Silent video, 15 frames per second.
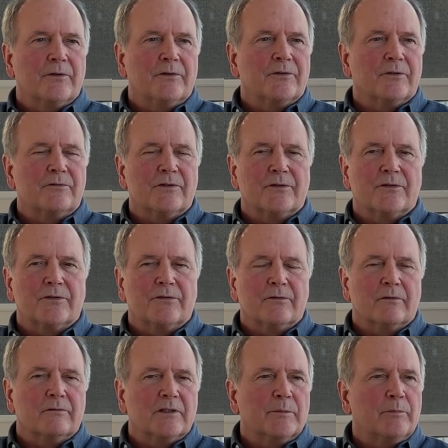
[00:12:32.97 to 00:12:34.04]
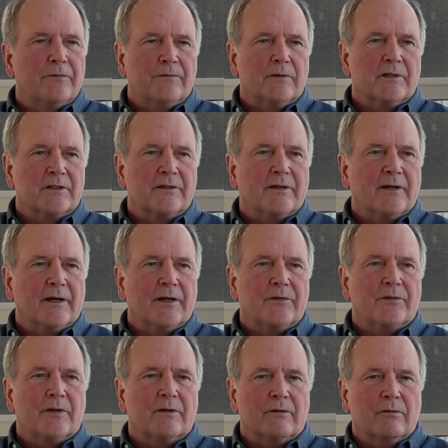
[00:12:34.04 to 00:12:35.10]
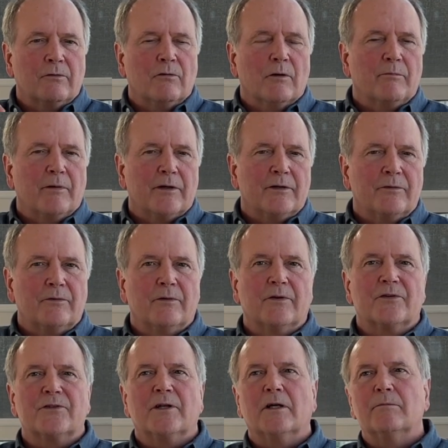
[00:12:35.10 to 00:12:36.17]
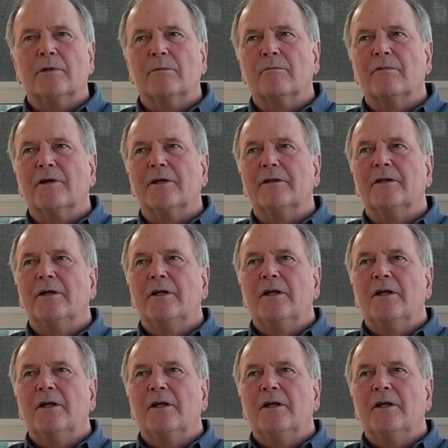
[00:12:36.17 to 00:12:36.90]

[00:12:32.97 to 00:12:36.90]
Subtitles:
These are just sort of lipophilic dyes that incorporate into the cell membrane.